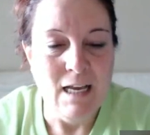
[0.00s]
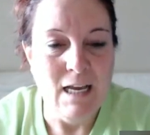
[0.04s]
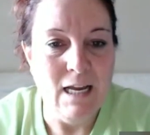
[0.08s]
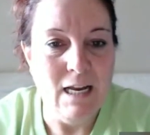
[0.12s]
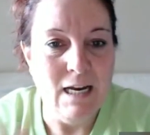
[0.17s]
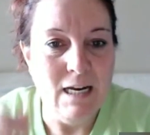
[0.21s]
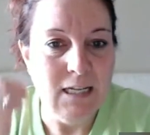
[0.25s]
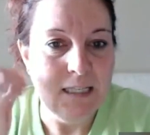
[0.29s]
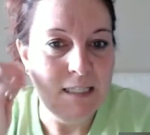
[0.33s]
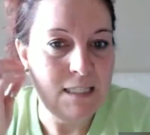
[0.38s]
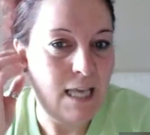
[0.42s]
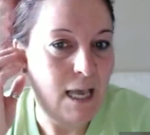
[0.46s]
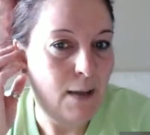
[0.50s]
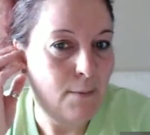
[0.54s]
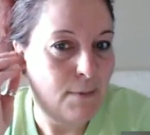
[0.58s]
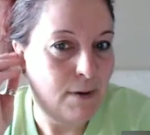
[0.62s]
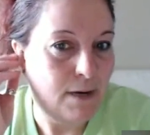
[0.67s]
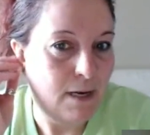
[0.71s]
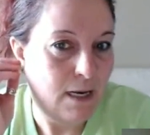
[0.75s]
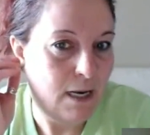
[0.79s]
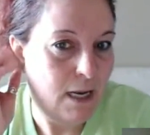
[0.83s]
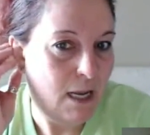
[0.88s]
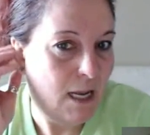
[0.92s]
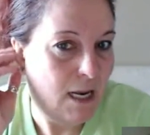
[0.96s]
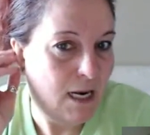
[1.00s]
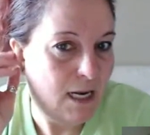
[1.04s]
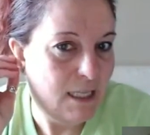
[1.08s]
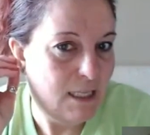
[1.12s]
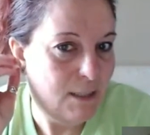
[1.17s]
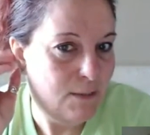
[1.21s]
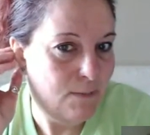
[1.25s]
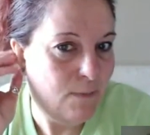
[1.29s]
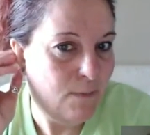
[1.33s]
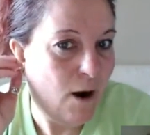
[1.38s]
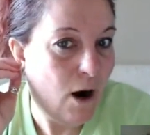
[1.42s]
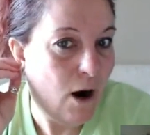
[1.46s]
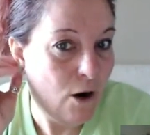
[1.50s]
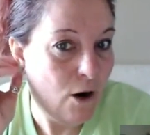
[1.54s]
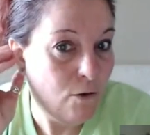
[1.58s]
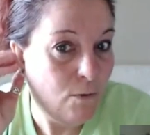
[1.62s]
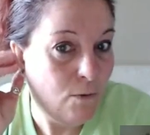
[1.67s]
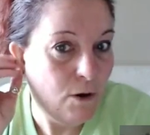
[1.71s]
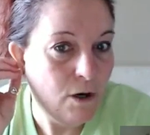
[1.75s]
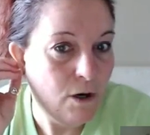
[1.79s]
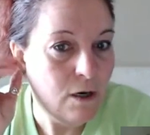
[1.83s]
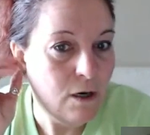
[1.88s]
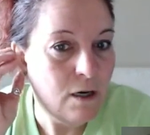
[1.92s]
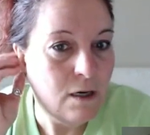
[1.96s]
And it's happened, and it's hard
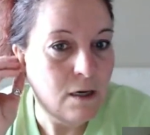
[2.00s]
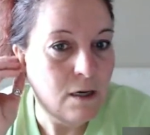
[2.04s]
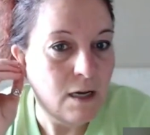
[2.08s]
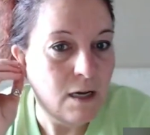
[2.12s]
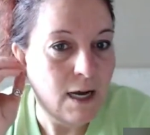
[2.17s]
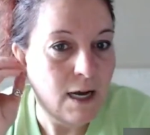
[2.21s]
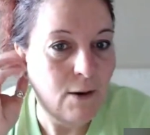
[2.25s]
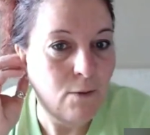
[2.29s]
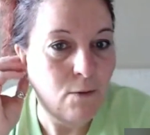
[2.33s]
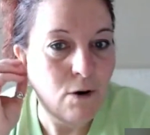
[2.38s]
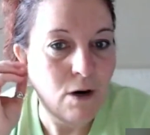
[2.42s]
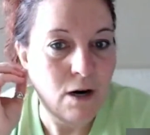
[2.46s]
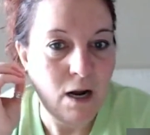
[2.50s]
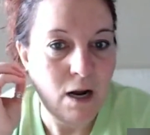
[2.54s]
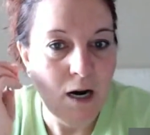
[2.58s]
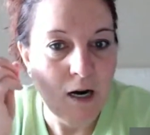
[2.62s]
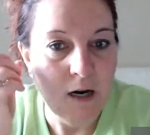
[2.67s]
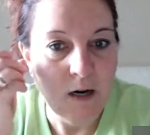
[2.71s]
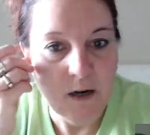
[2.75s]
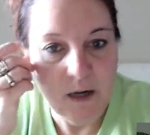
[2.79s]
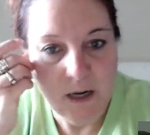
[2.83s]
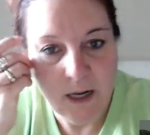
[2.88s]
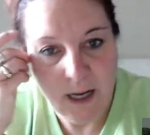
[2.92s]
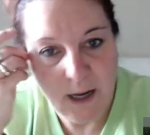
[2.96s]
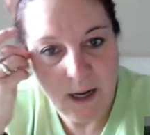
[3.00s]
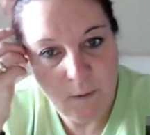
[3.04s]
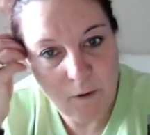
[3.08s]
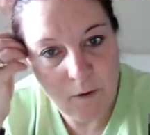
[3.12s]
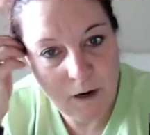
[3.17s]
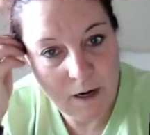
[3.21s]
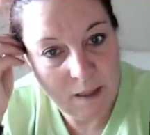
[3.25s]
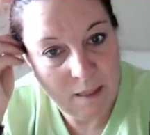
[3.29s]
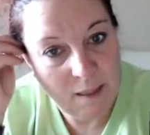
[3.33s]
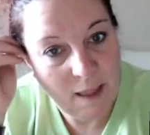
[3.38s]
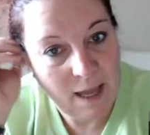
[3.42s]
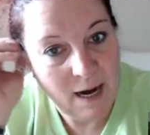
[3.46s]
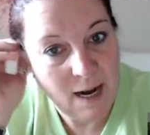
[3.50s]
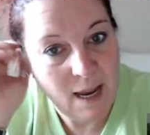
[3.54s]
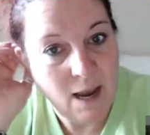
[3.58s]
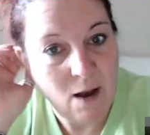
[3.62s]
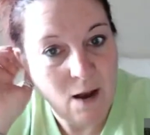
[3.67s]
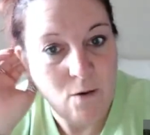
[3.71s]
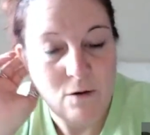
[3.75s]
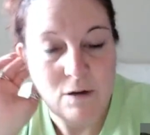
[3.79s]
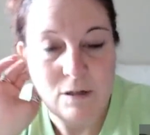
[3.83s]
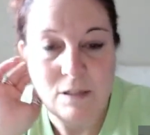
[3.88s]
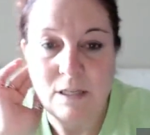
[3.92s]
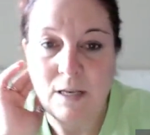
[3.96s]
work. I work hard. I work a lot of
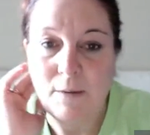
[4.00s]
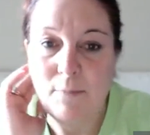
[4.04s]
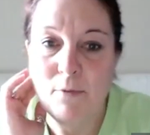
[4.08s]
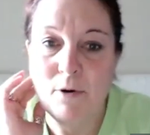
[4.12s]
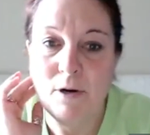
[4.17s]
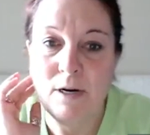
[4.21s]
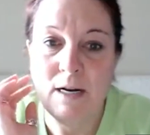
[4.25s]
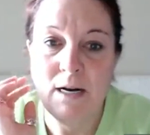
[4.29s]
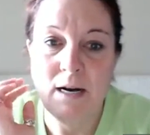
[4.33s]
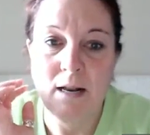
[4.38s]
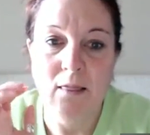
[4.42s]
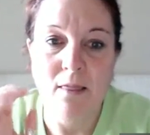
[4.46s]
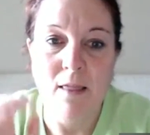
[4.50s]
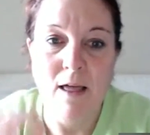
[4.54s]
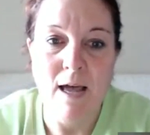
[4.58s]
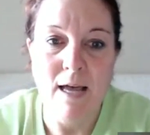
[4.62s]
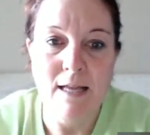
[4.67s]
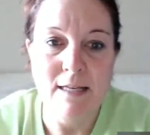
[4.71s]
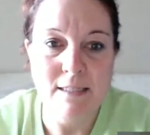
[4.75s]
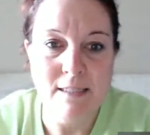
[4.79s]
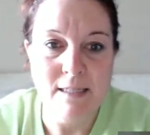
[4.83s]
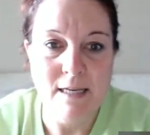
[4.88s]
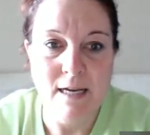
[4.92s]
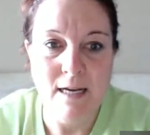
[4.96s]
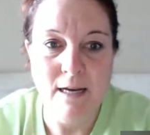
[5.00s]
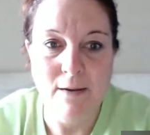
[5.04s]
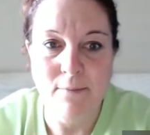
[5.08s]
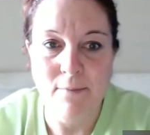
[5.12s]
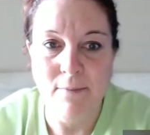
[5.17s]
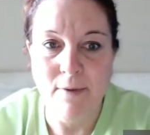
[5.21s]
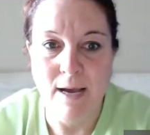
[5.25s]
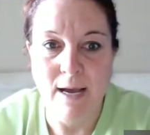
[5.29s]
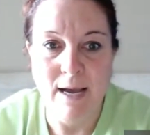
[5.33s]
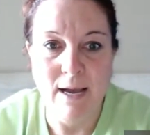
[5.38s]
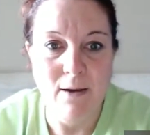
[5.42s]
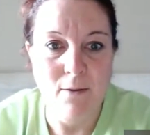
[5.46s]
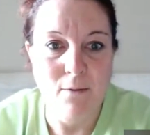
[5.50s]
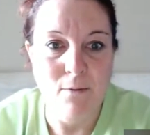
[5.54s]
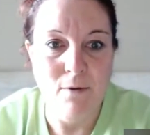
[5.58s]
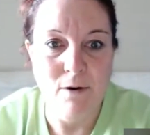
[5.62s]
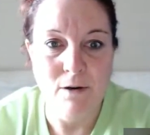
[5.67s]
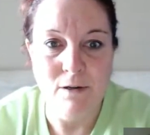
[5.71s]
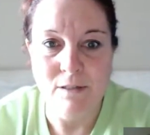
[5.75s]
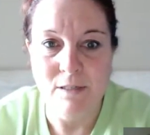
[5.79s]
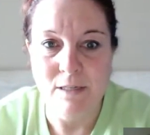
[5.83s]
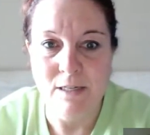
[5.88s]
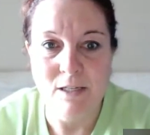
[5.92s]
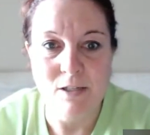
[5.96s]
hours. I put in a lot. I
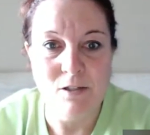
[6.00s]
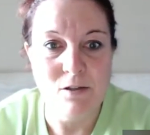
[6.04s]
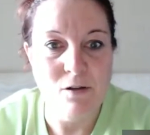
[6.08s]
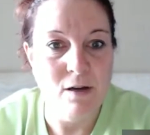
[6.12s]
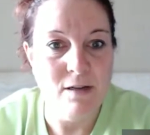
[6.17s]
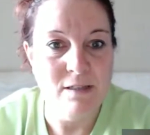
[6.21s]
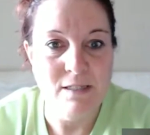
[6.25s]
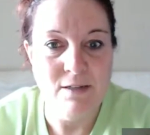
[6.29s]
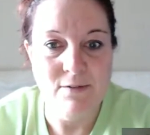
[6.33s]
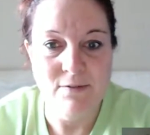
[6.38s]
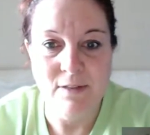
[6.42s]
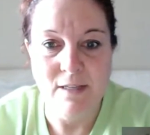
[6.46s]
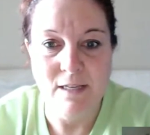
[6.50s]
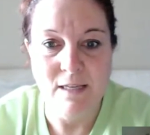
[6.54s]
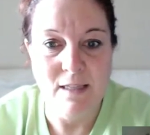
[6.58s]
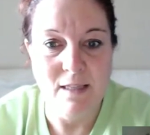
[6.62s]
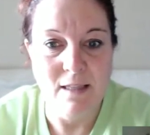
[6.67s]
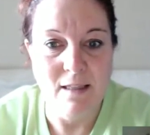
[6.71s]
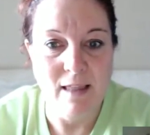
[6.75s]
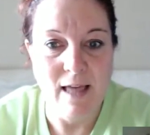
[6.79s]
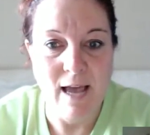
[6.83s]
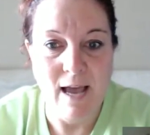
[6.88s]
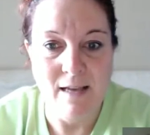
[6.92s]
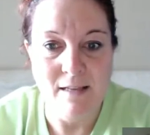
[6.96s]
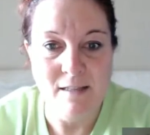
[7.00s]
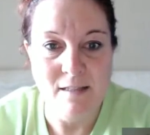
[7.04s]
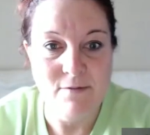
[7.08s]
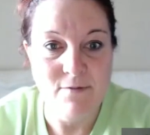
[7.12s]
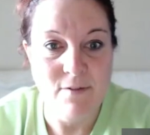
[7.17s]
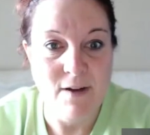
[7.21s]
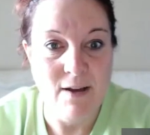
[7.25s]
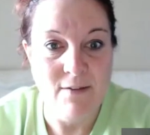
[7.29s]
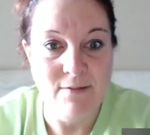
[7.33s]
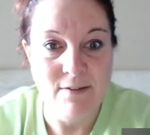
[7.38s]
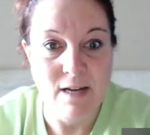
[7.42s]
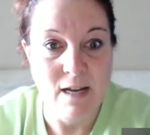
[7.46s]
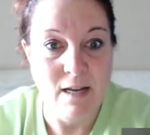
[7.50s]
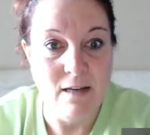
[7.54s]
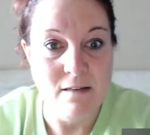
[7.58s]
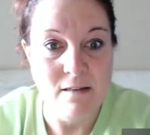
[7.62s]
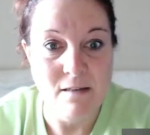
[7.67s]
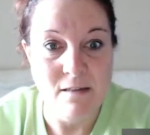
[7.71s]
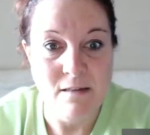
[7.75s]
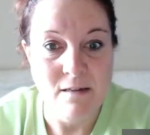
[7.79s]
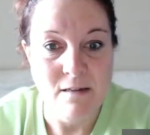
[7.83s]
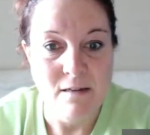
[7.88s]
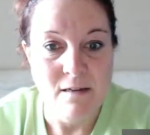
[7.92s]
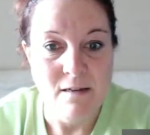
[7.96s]
worked exhaustively the last 5
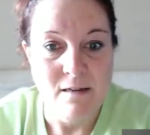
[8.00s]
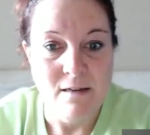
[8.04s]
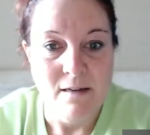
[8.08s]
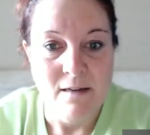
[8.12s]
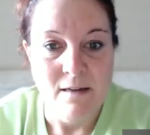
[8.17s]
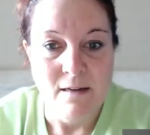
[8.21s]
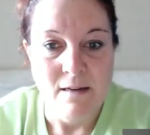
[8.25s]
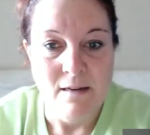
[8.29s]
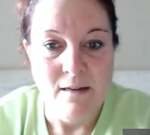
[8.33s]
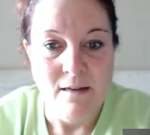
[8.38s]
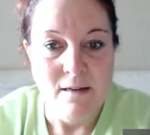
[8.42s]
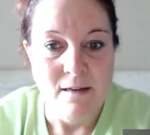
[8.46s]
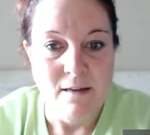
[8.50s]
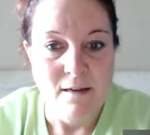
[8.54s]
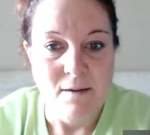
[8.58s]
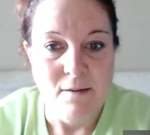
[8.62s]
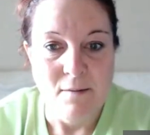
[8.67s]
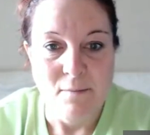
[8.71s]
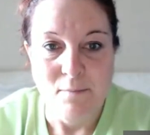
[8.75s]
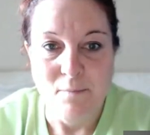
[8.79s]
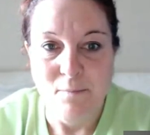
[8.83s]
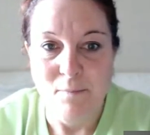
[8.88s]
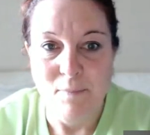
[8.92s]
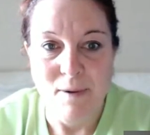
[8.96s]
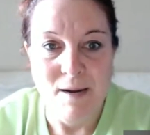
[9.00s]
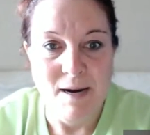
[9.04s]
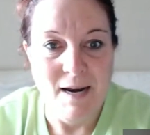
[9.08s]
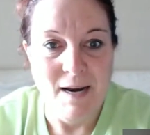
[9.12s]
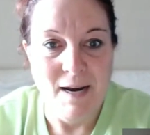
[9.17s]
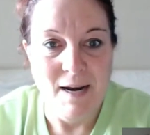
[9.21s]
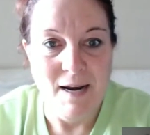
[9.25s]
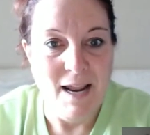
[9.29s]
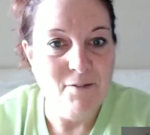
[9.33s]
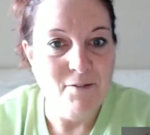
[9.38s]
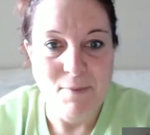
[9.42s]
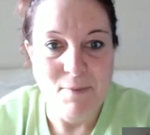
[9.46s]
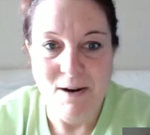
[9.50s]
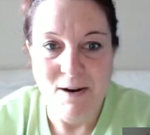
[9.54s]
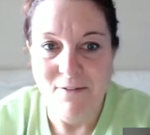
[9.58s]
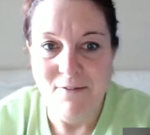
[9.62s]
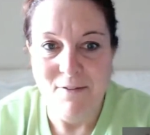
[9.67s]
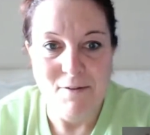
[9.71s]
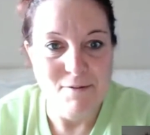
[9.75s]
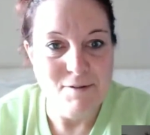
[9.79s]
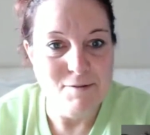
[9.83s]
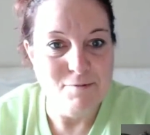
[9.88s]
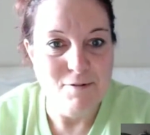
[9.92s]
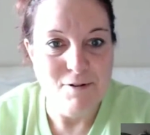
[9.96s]
days, but every bit
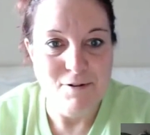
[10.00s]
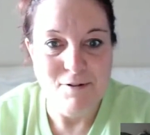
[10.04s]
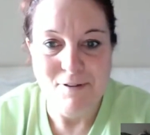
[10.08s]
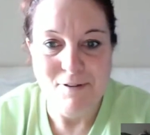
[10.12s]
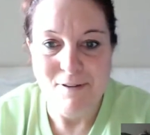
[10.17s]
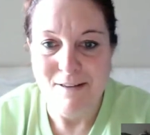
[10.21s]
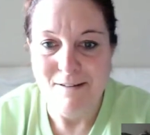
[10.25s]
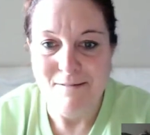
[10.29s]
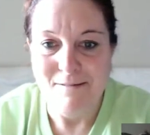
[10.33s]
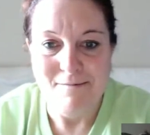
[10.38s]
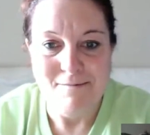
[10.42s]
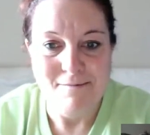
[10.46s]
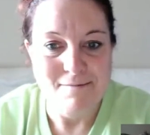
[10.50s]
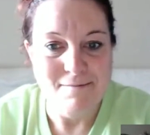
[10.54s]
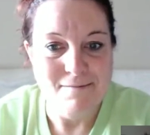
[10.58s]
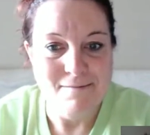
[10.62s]
of it was worth it.